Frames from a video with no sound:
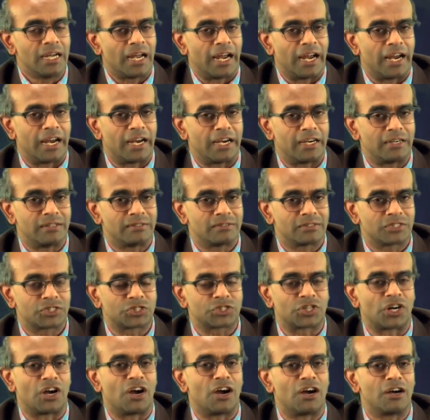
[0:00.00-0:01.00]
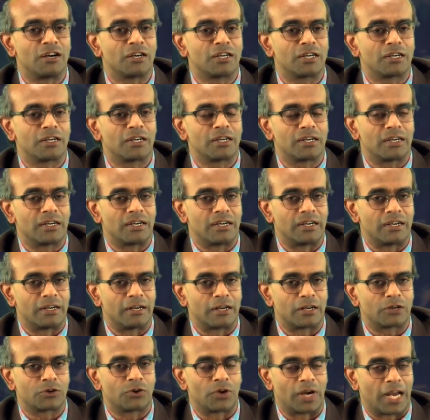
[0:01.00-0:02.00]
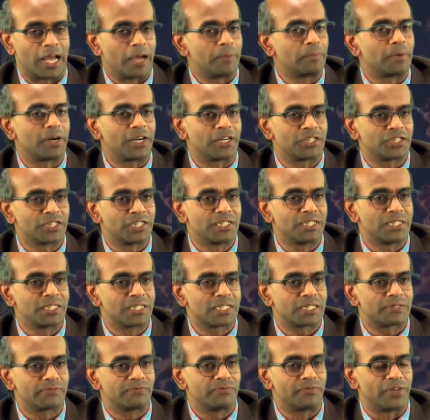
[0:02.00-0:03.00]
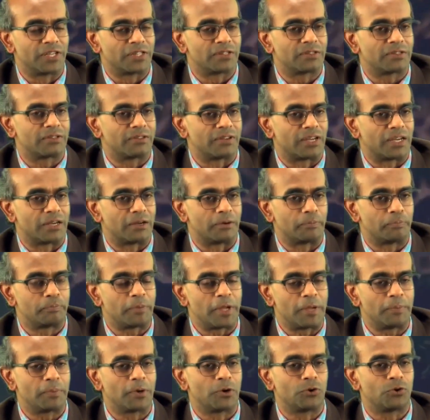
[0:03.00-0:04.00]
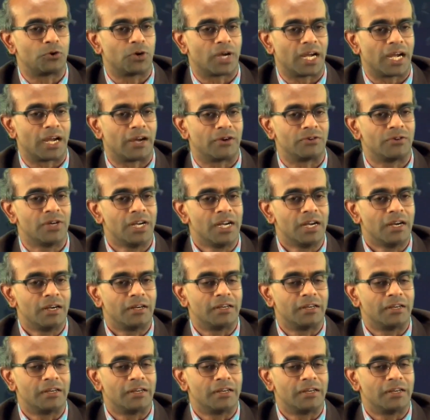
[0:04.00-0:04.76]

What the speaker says: And strong collaborations with people who have